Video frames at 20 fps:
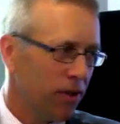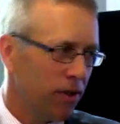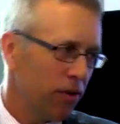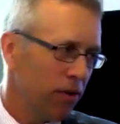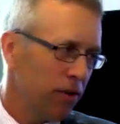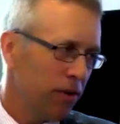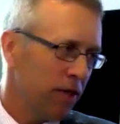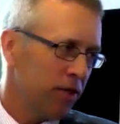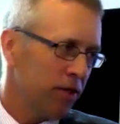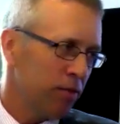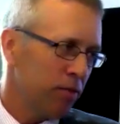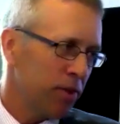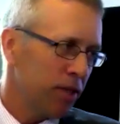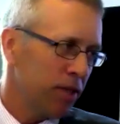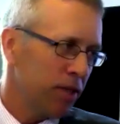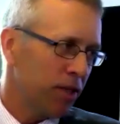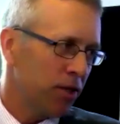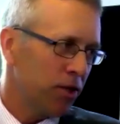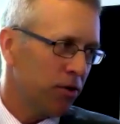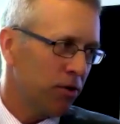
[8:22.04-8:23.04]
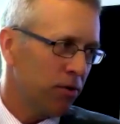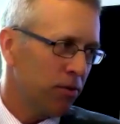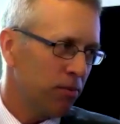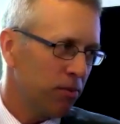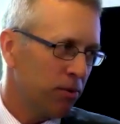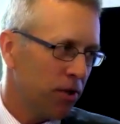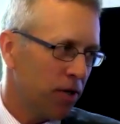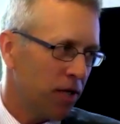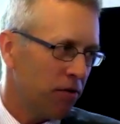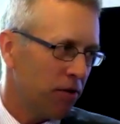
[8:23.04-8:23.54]
or as a potential
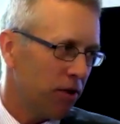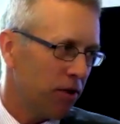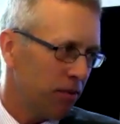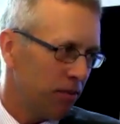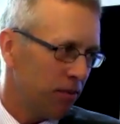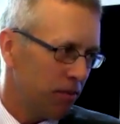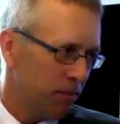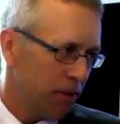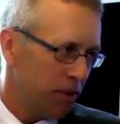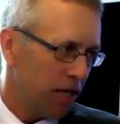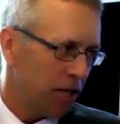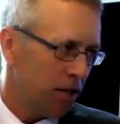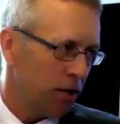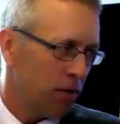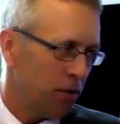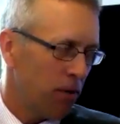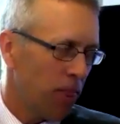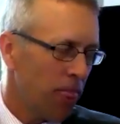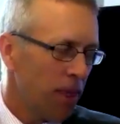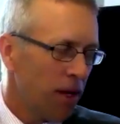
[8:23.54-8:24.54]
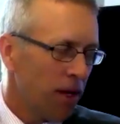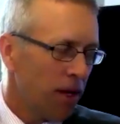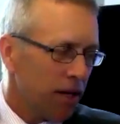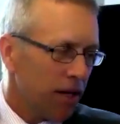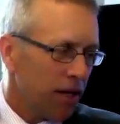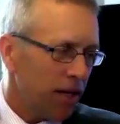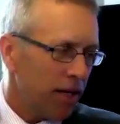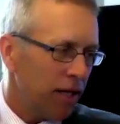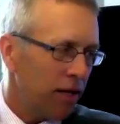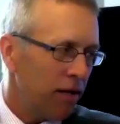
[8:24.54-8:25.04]
profit maker.
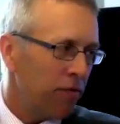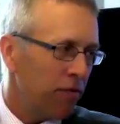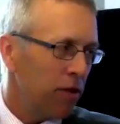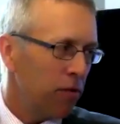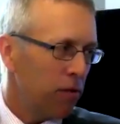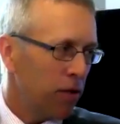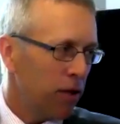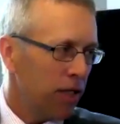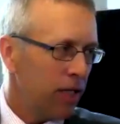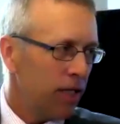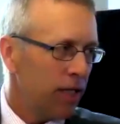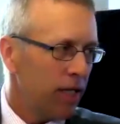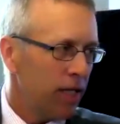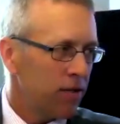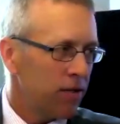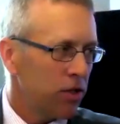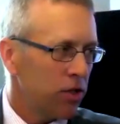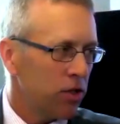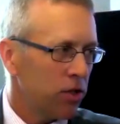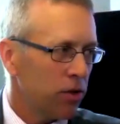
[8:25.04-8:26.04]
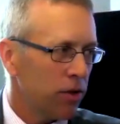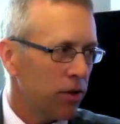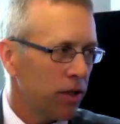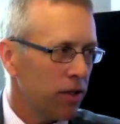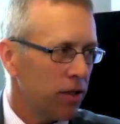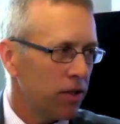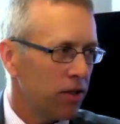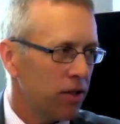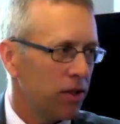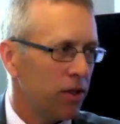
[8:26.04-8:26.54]
If you want it as
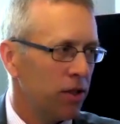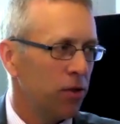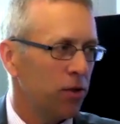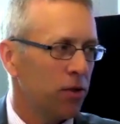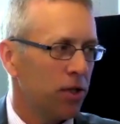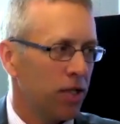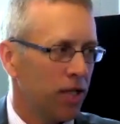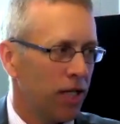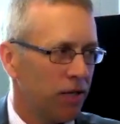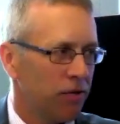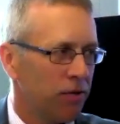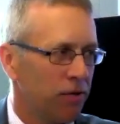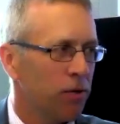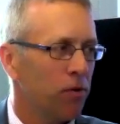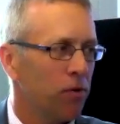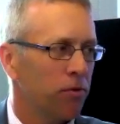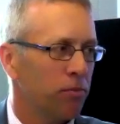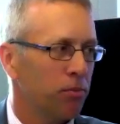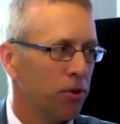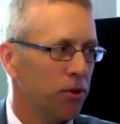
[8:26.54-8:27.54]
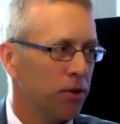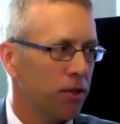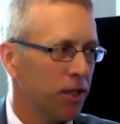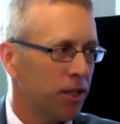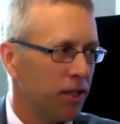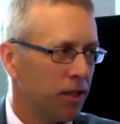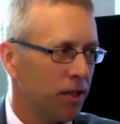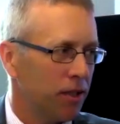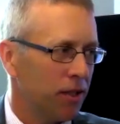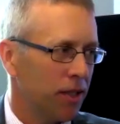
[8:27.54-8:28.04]
insurance, you should have gold
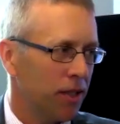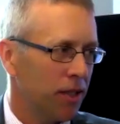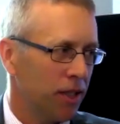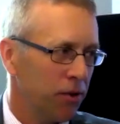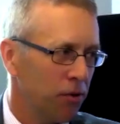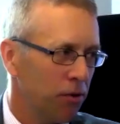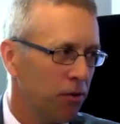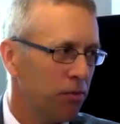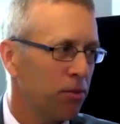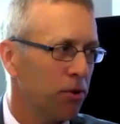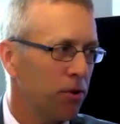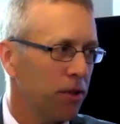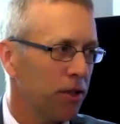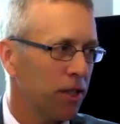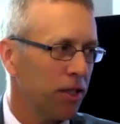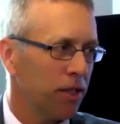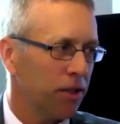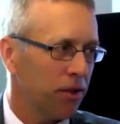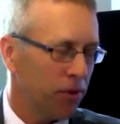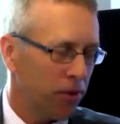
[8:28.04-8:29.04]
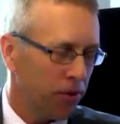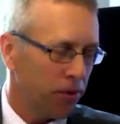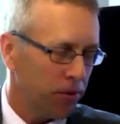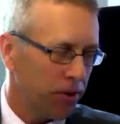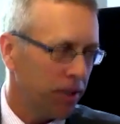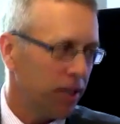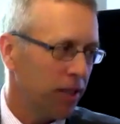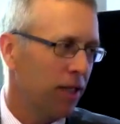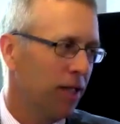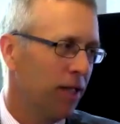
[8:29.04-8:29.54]
bullion and gold bullion
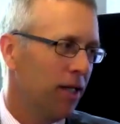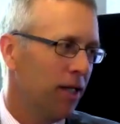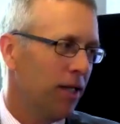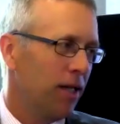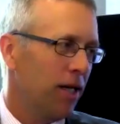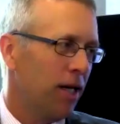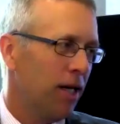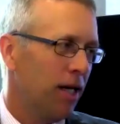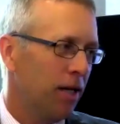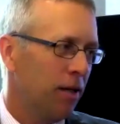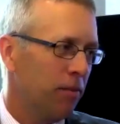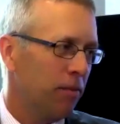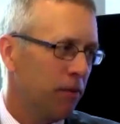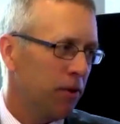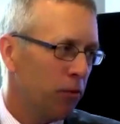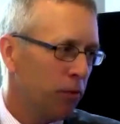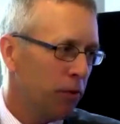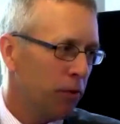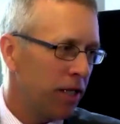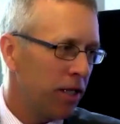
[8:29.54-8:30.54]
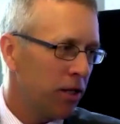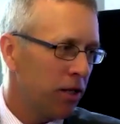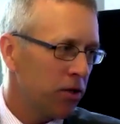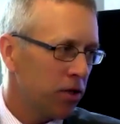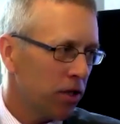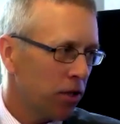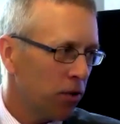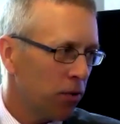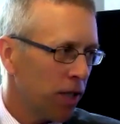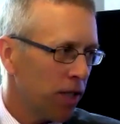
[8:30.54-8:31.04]
only. When there's
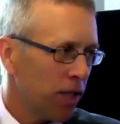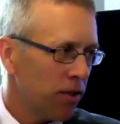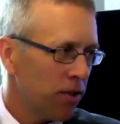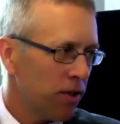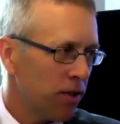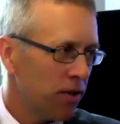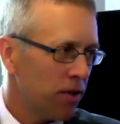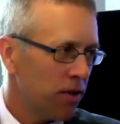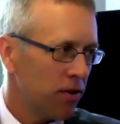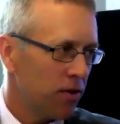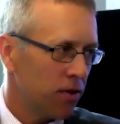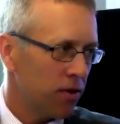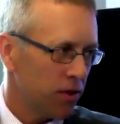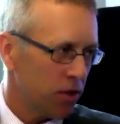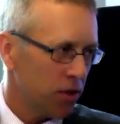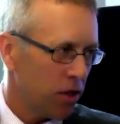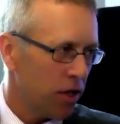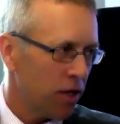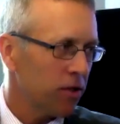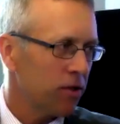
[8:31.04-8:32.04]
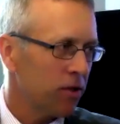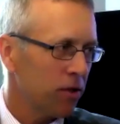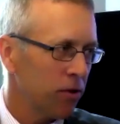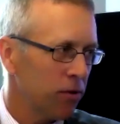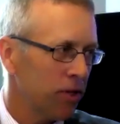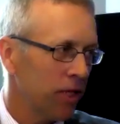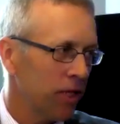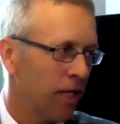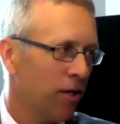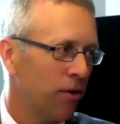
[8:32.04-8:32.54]
a crisis, stocks
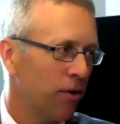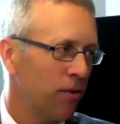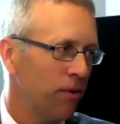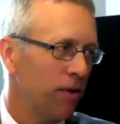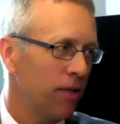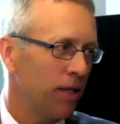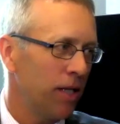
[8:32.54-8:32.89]
go down,